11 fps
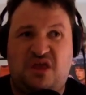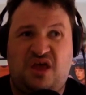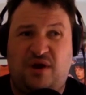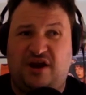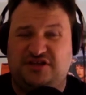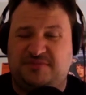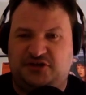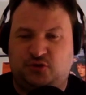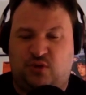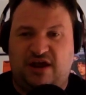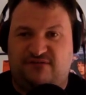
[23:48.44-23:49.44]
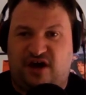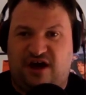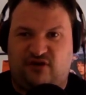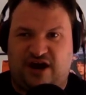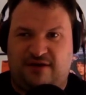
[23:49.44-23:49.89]
when I was about
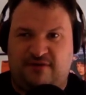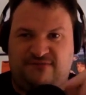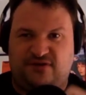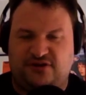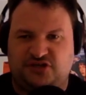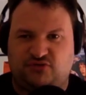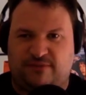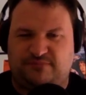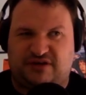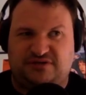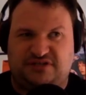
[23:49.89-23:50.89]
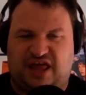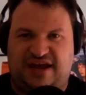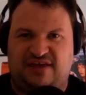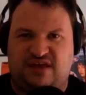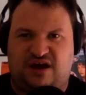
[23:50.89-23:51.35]
25 writing my first script, I was
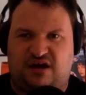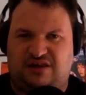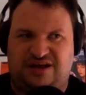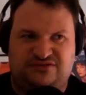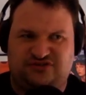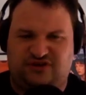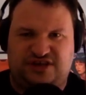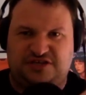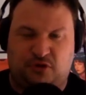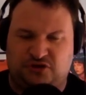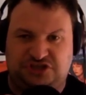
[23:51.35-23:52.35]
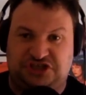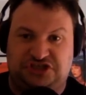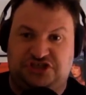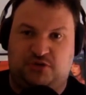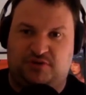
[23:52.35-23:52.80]
like in the whole, I'll throw these books,
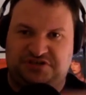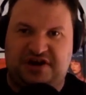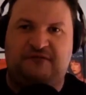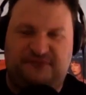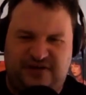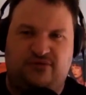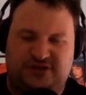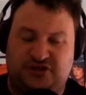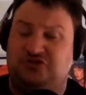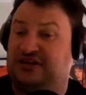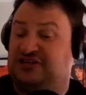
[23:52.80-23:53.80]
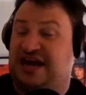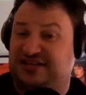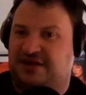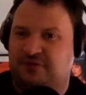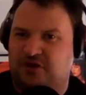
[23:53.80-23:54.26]
just do it, and I'll feel the structure
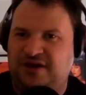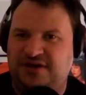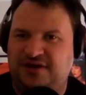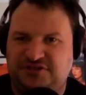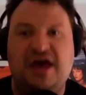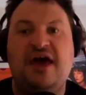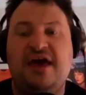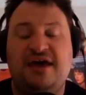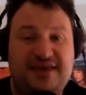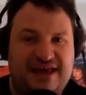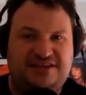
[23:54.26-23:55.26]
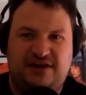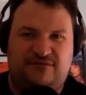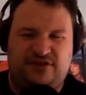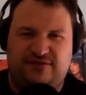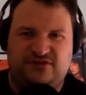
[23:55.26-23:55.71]
as I'm doing it. Yes, I
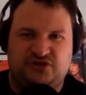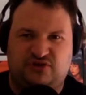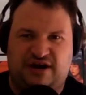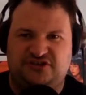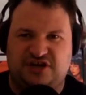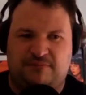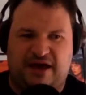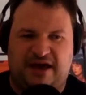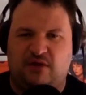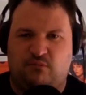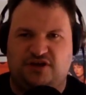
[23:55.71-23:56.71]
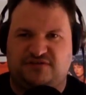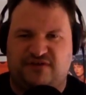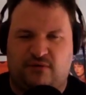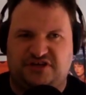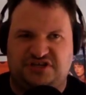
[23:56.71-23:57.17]
thought there was structure, but it was
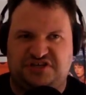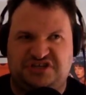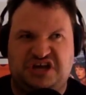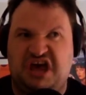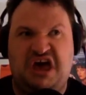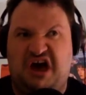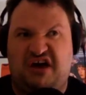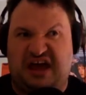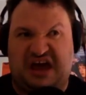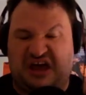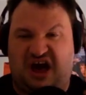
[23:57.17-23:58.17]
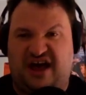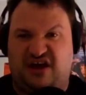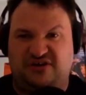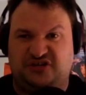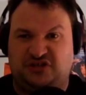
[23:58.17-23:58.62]
very just, okay, a guy
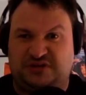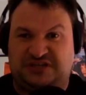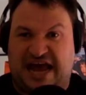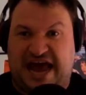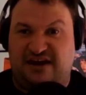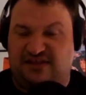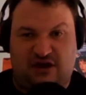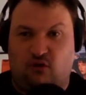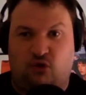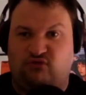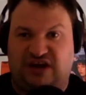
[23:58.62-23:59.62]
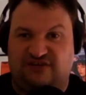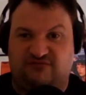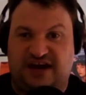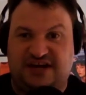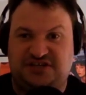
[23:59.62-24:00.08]
goes to a town and they're all really
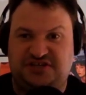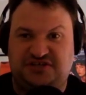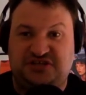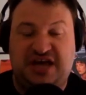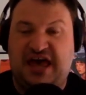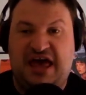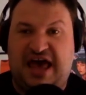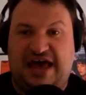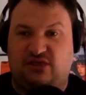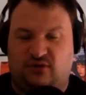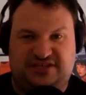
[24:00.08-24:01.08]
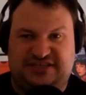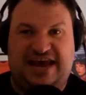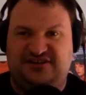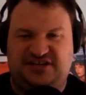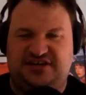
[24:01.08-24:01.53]
racist. And look, it's
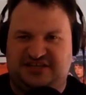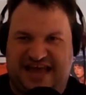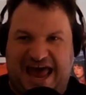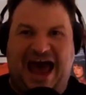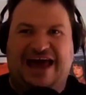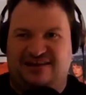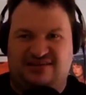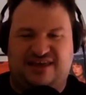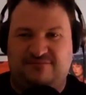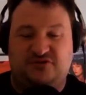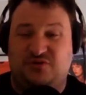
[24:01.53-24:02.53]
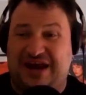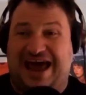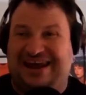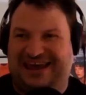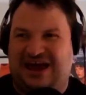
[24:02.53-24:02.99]
easy to just add a theme to it,
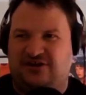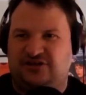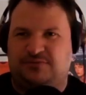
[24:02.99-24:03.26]
add a character